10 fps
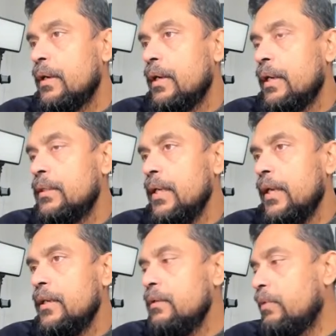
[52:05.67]
And
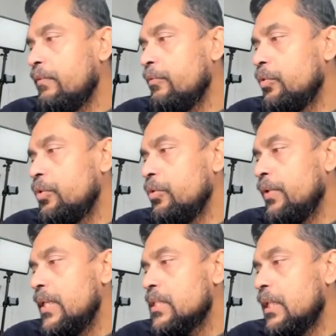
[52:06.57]
then what we would do
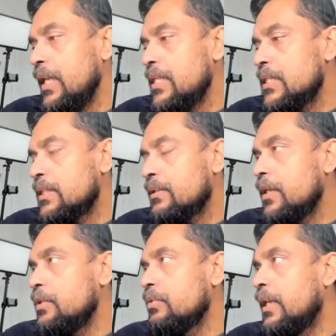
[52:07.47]
is, let's try
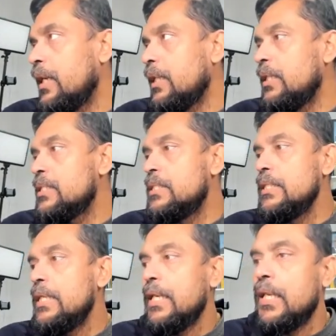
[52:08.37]
to connect this
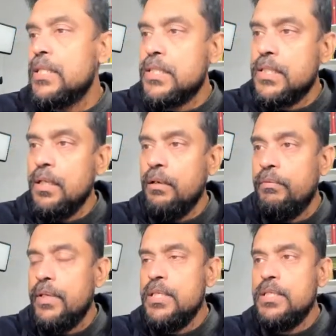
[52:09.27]
DNS
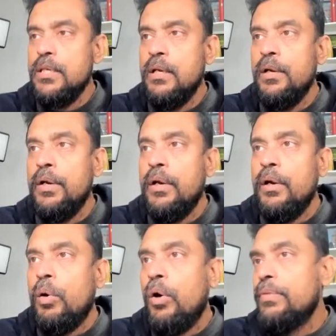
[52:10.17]
service
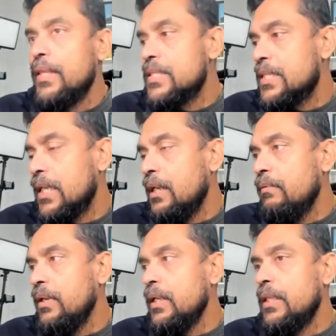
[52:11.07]
on the
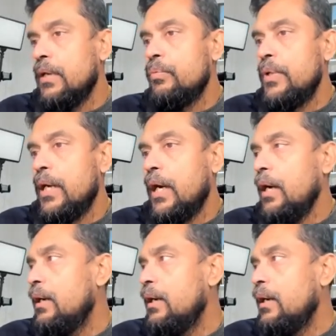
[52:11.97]
server that we are